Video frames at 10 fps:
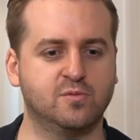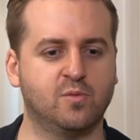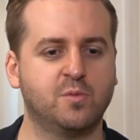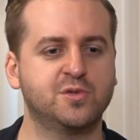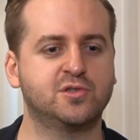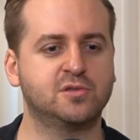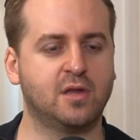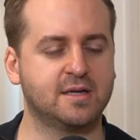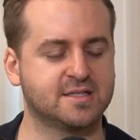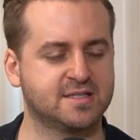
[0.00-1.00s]
would you
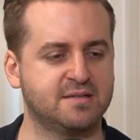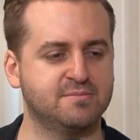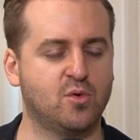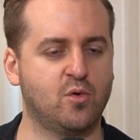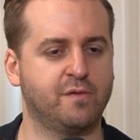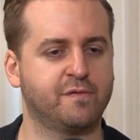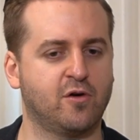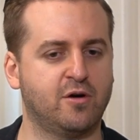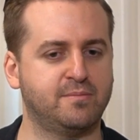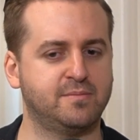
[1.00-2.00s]
like to see more
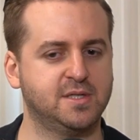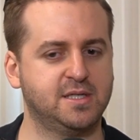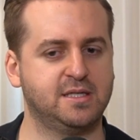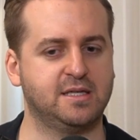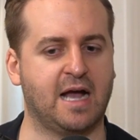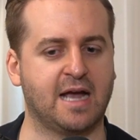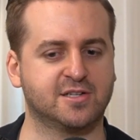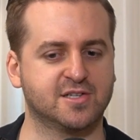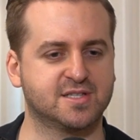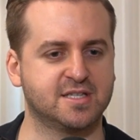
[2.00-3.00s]
from
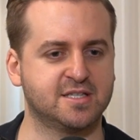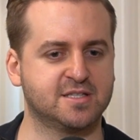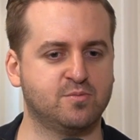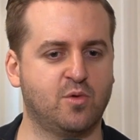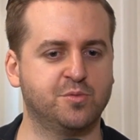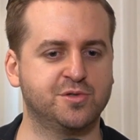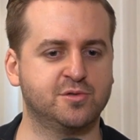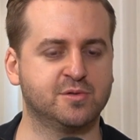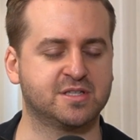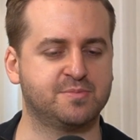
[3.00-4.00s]
agencies, and what would
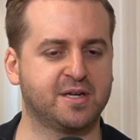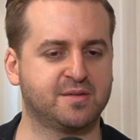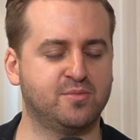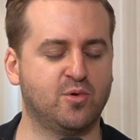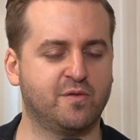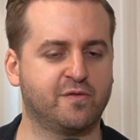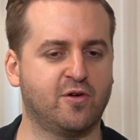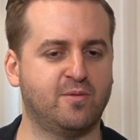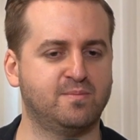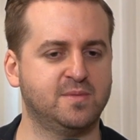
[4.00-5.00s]
you expect more
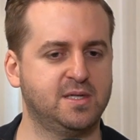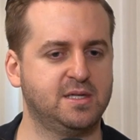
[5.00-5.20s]
from